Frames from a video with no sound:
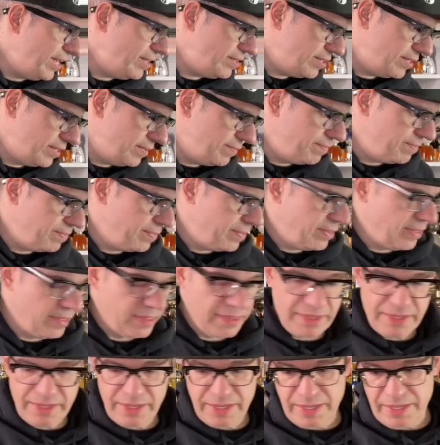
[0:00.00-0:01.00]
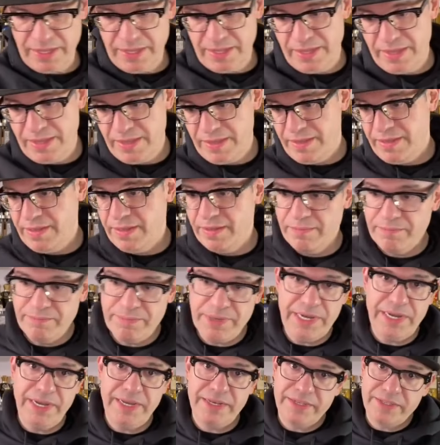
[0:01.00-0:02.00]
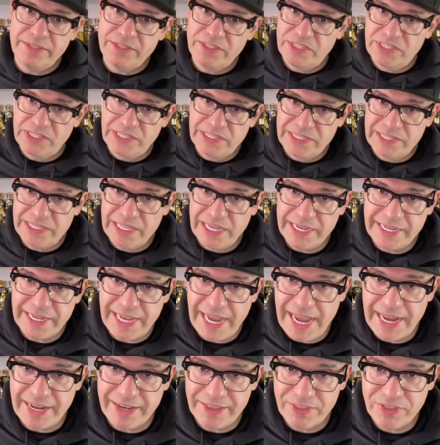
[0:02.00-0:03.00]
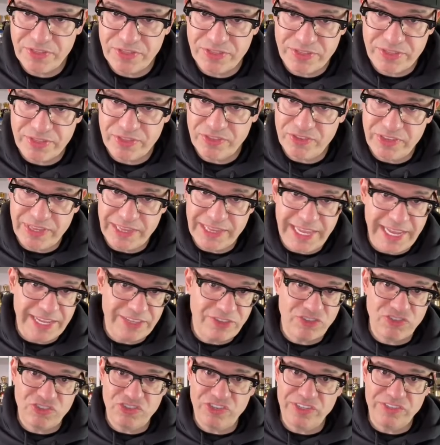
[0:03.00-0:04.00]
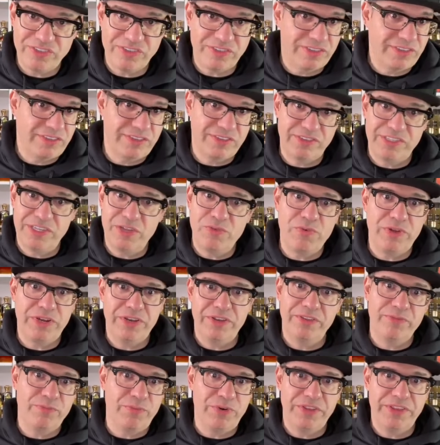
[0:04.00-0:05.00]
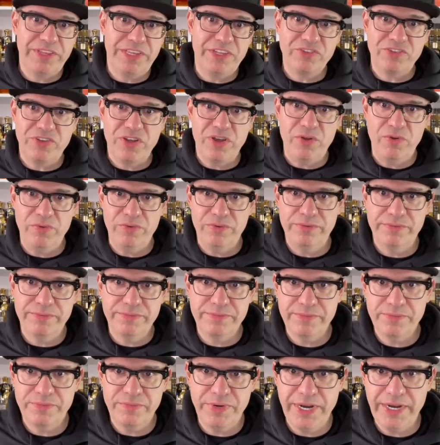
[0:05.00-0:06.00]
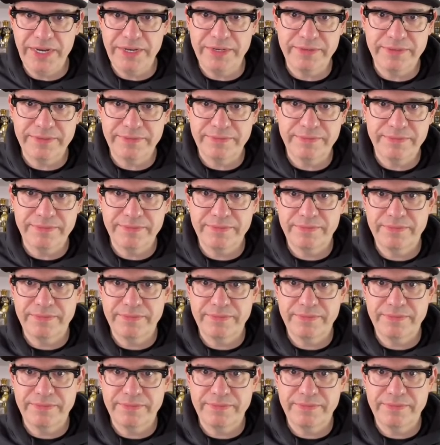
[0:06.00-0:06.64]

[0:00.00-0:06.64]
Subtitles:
right, but again, let's just see where these go, right?